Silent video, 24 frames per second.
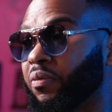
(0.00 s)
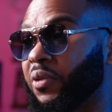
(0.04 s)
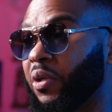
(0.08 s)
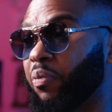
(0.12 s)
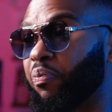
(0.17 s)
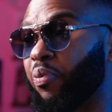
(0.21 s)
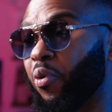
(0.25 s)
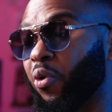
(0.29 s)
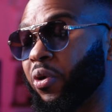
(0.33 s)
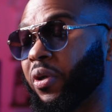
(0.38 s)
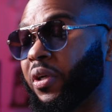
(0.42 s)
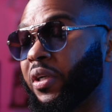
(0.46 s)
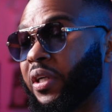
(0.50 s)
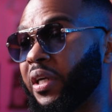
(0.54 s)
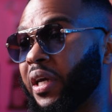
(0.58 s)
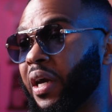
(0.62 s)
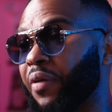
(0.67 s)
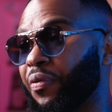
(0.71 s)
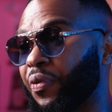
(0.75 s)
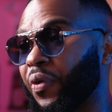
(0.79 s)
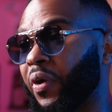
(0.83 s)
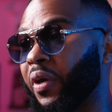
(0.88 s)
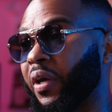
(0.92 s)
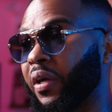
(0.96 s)
importantly,
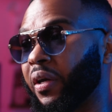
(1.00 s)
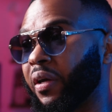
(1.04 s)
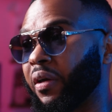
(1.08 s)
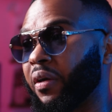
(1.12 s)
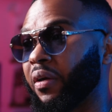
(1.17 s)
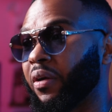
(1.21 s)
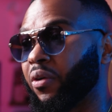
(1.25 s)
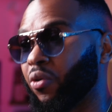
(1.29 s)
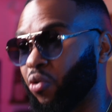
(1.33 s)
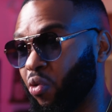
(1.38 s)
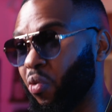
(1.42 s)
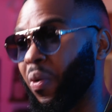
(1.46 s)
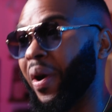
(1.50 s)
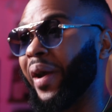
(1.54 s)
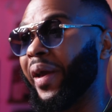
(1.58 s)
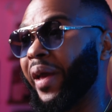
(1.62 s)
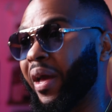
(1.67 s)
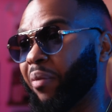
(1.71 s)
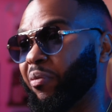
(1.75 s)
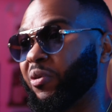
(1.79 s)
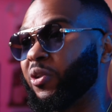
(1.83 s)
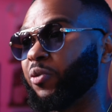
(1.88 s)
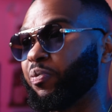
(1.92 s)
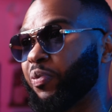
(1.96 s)
I think who I
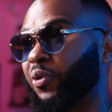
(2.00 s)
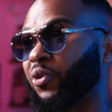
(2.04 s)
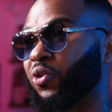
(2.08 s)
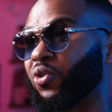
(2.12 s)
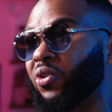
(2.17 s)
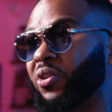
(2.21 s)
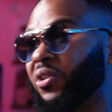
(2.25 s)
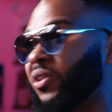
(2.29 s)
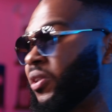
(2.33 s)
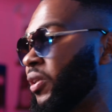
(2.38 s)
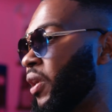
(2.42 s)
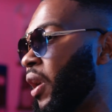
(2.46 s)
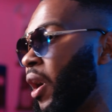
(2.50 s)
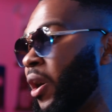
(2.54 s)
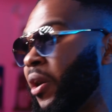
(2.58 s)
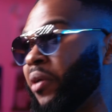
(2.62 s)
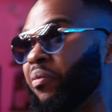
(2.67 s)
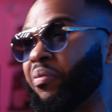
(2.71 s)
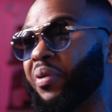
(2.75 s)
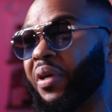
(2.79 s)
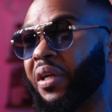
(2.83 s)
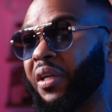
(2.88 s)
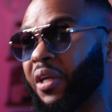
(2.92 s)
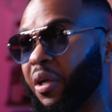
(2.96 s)
am as a person is
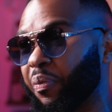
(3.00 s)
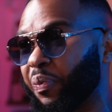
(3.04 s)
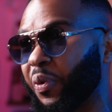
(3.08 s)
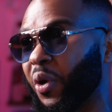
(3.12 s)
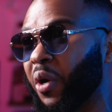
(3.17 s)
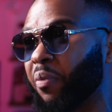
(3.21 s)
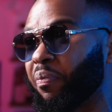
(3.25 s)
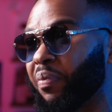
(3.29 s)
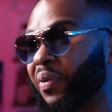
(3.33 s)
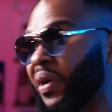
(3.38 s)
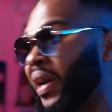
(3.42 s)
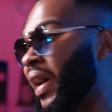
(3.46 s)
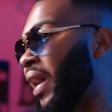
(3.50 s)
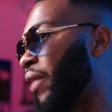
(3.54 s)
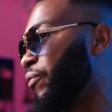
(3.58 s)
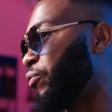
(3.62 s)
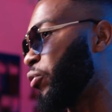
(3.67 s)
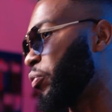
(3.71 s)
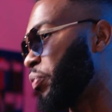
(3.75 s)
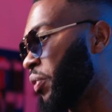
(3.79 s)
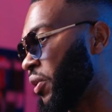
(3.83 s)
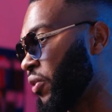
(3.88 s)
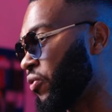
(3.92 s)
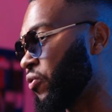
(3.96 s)
R&B and hip hop,
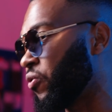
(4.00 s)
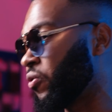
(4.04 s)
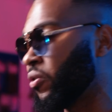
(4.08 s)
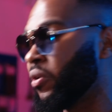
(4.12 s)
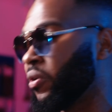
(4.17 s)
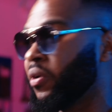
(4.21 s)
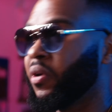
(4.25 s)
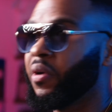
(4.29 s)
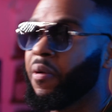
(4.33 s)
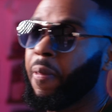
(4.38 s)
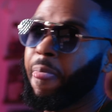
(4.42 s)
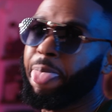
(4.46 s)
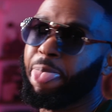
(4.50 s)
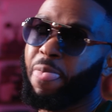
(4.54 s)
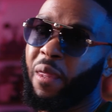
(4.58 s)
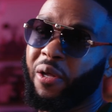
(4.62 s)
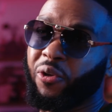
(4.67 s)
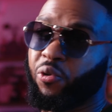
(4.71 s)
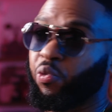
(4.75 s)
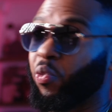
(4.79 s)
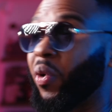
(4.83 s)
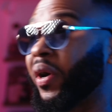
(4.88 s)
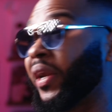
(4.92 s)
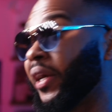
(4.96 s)
Afro beats.
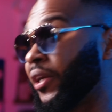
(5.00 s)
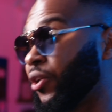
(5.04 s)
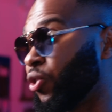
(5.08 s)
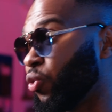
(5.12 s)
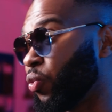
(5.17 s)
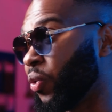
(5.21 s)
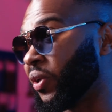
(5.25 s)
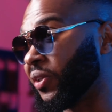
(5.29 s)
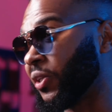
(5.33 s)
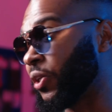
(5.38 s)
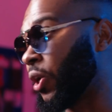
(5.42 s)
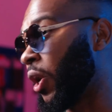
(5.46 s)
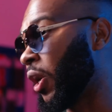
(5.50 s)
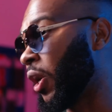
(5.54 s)
It's what I do as an